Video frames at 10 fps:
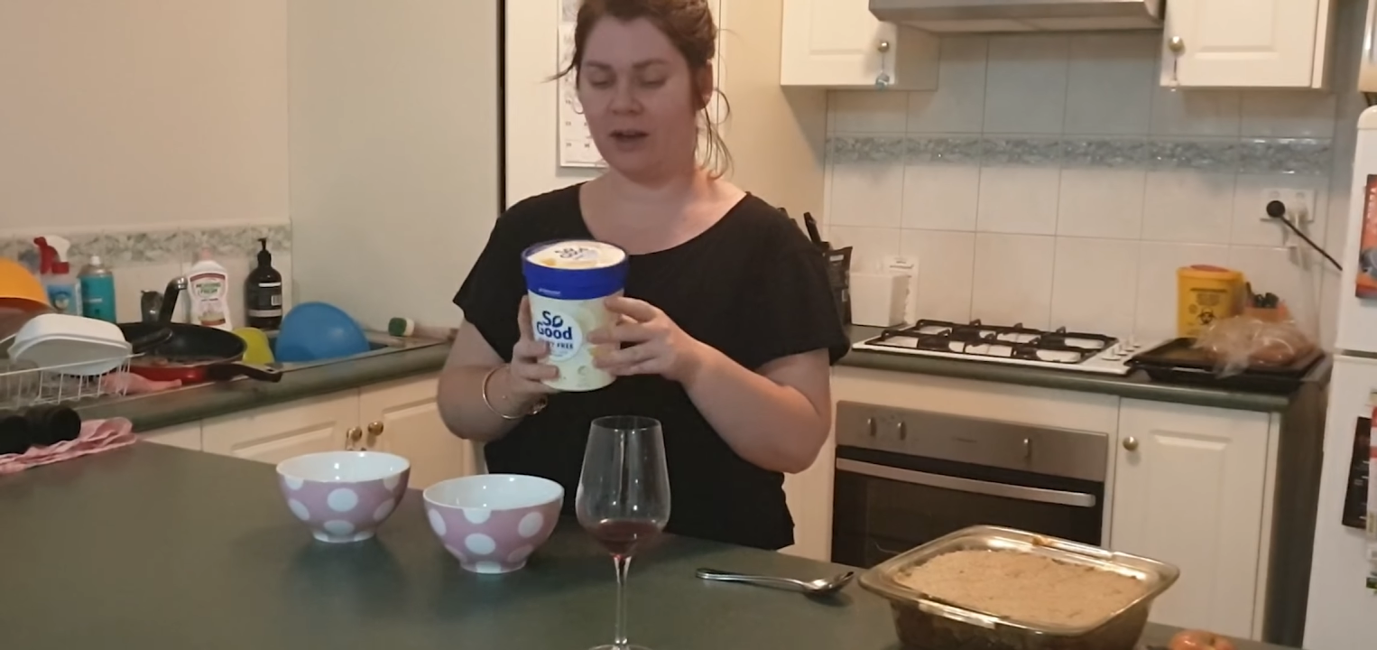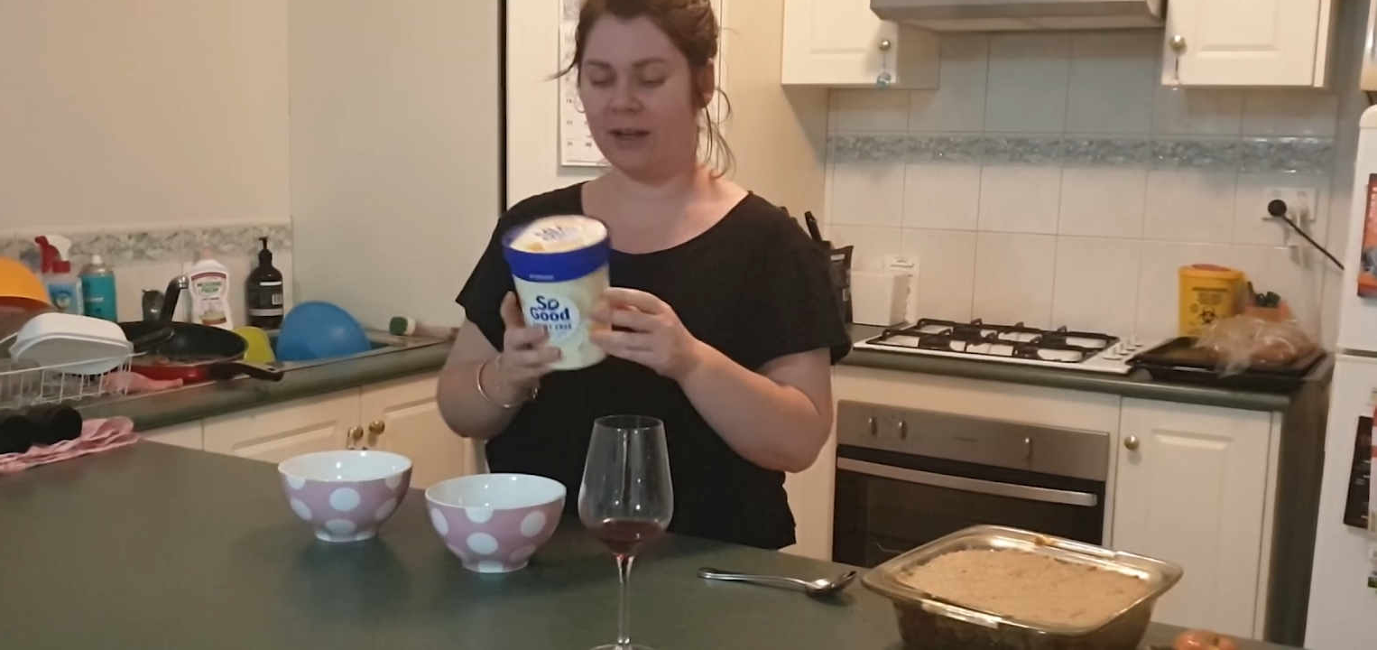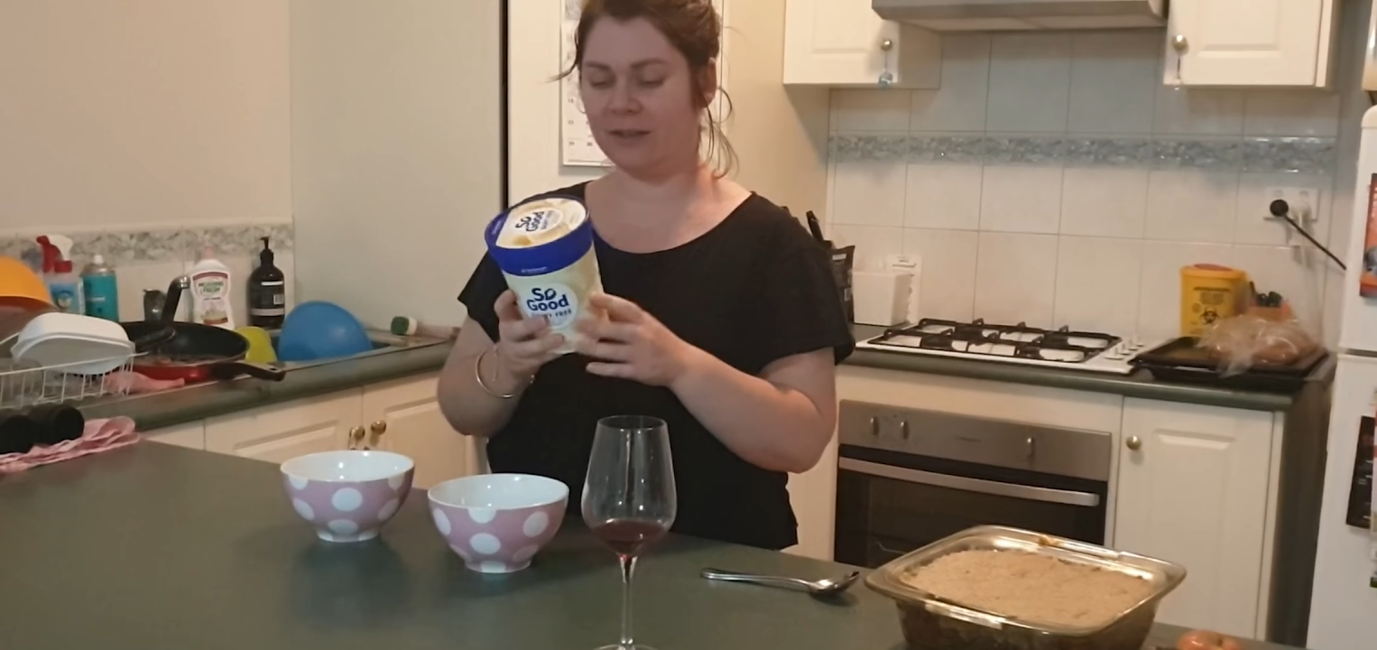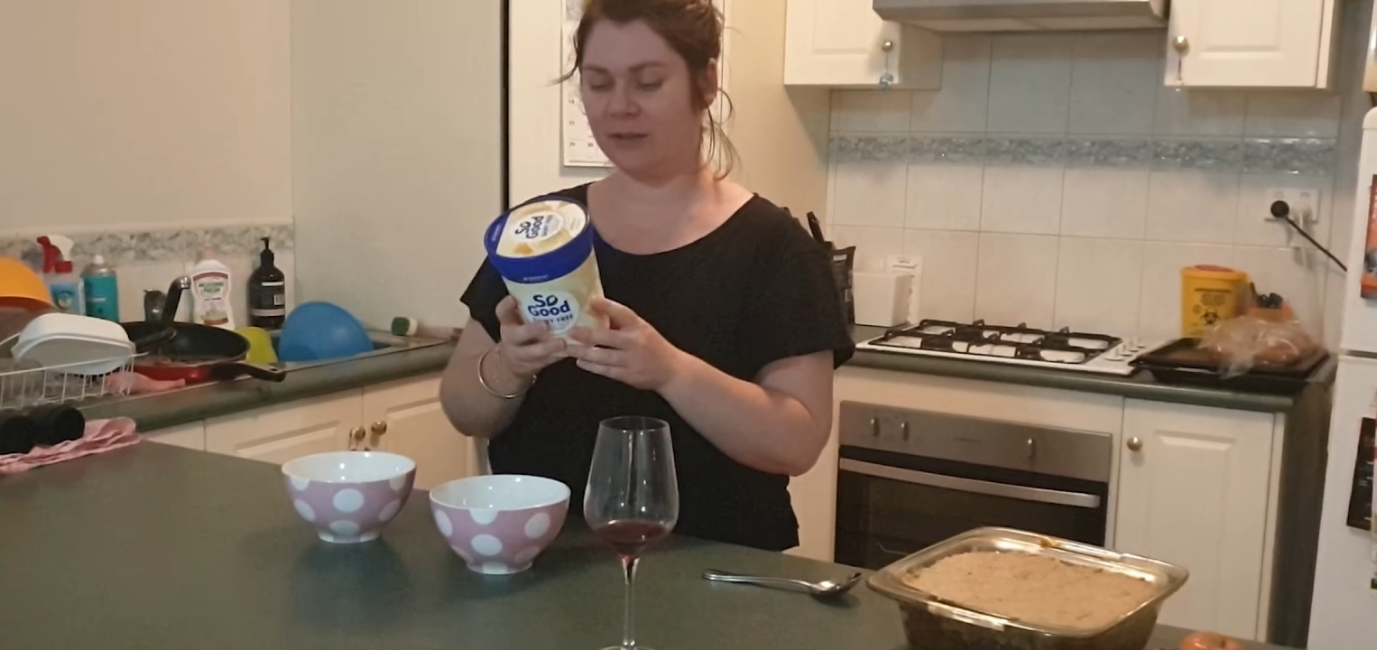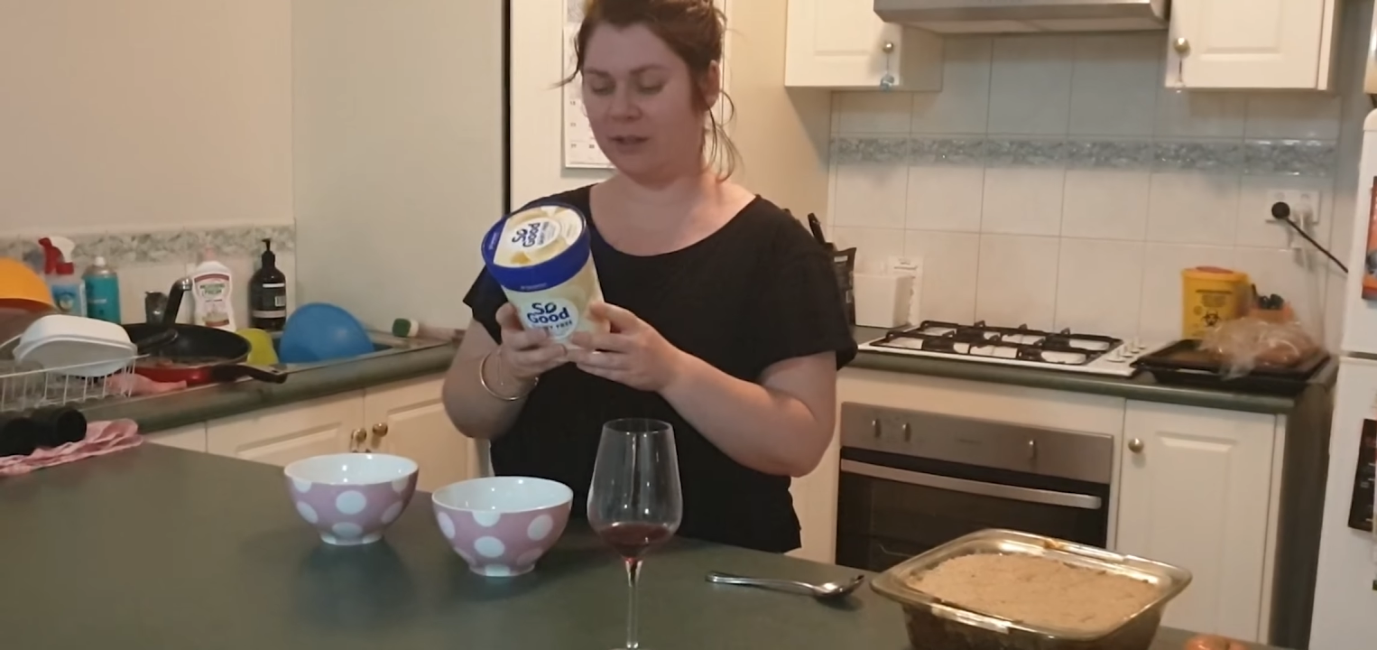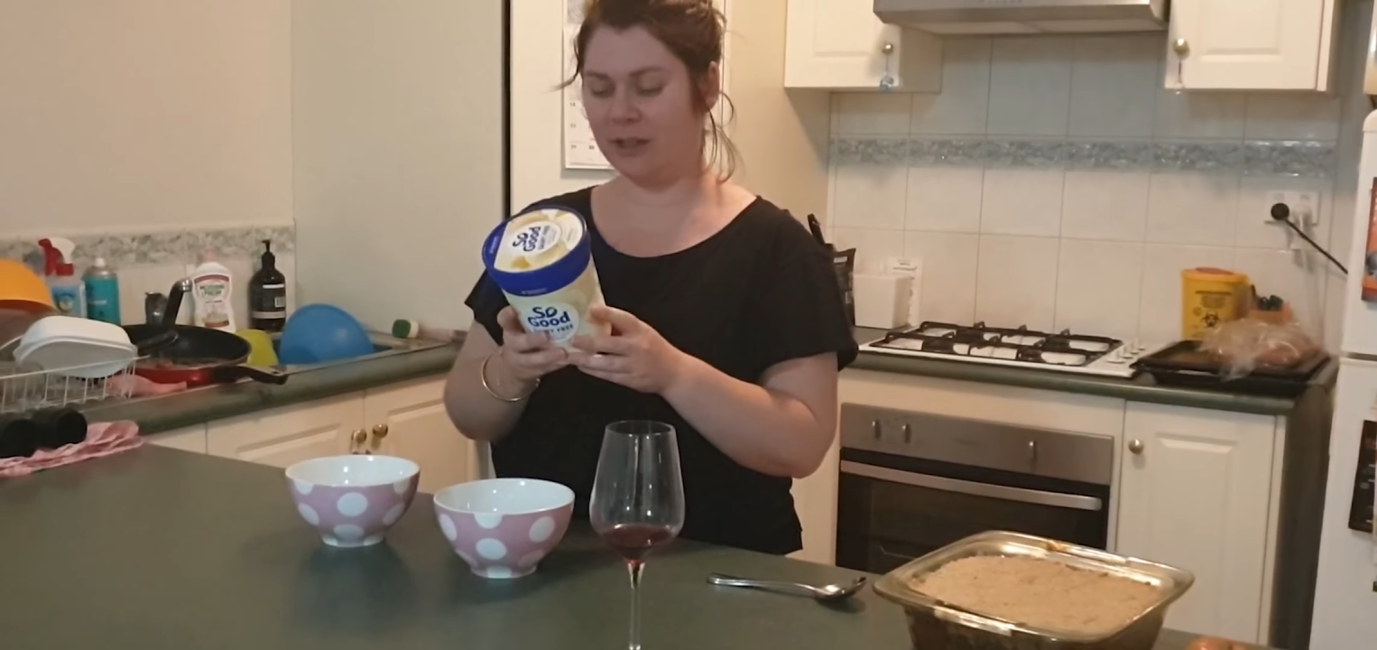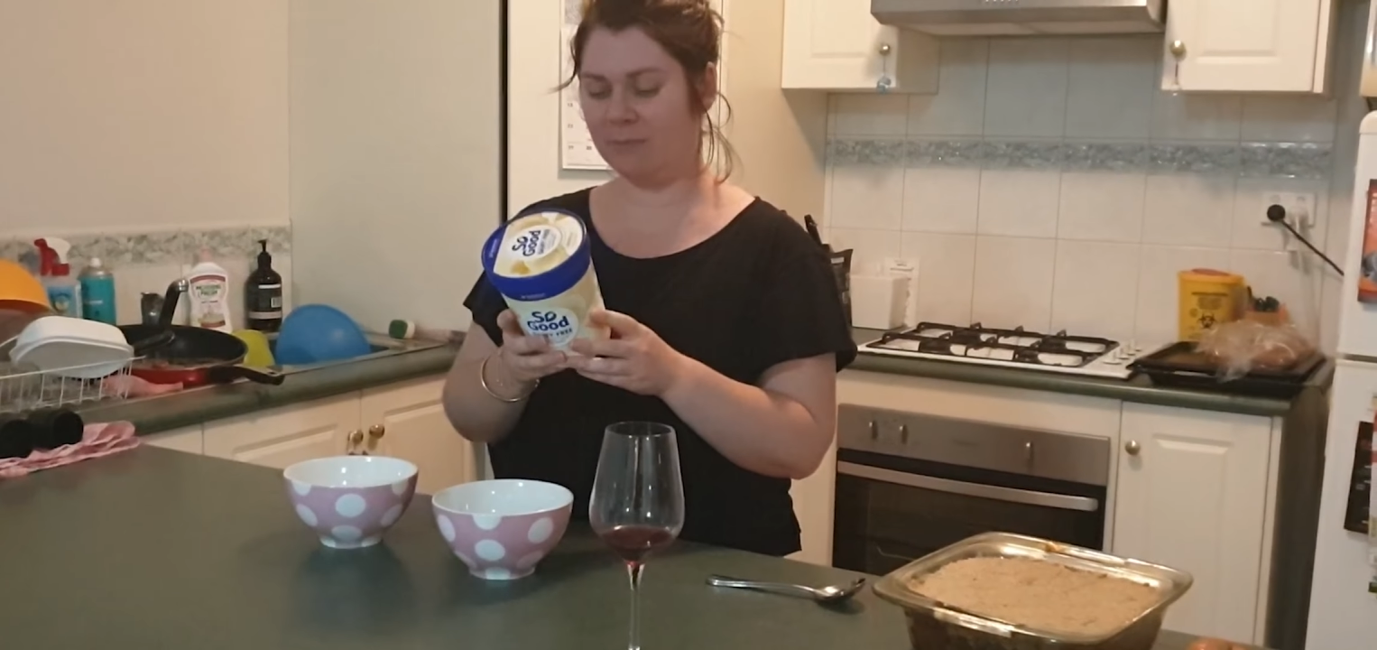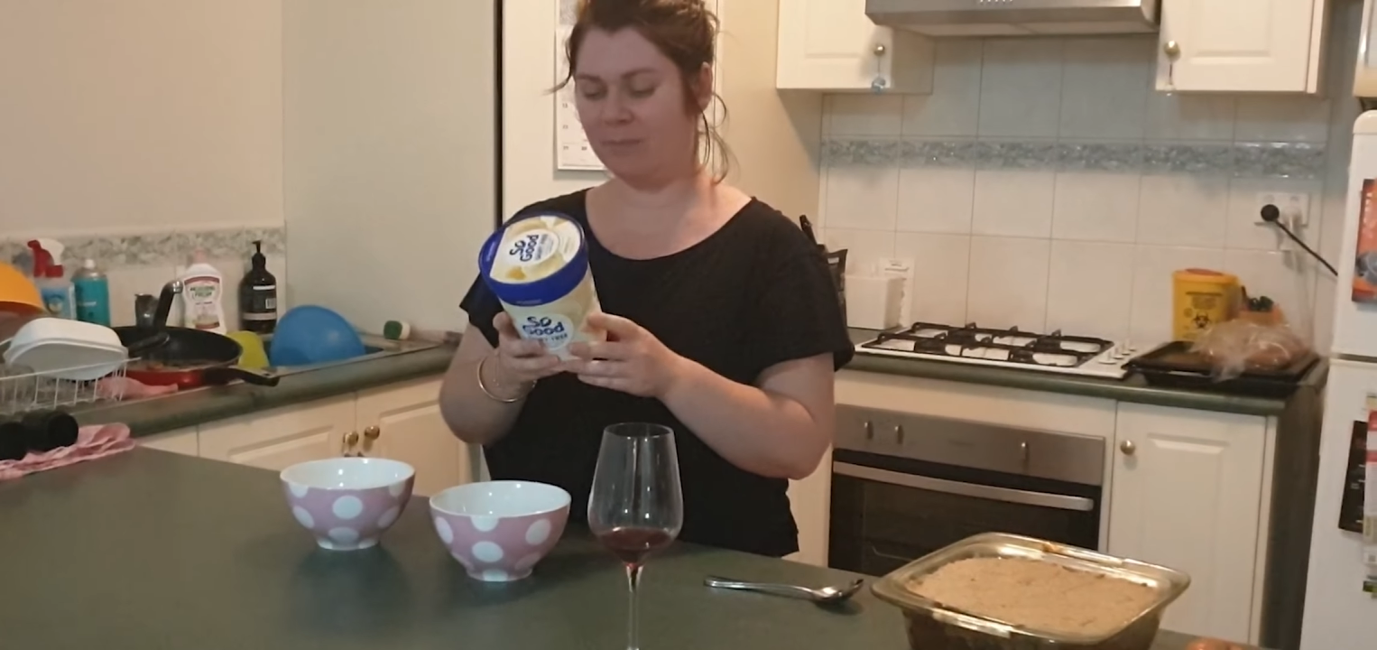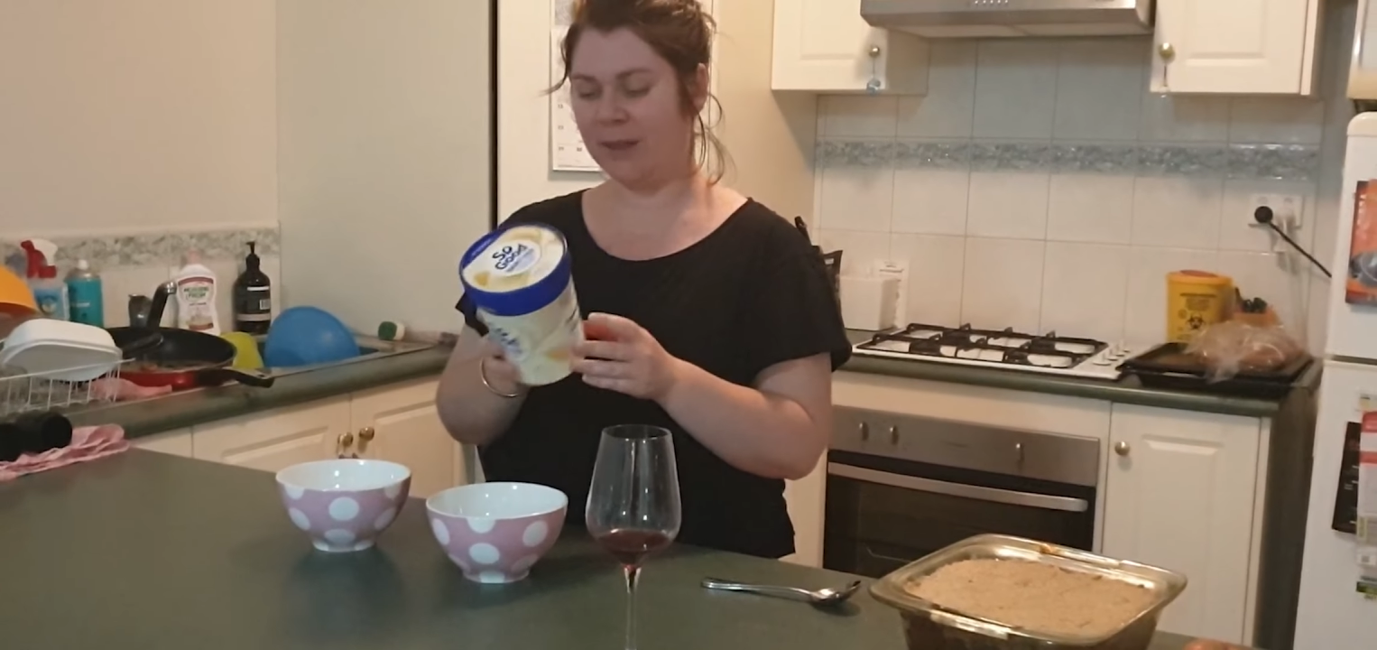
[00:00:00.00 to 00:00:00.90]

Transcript: ice cream.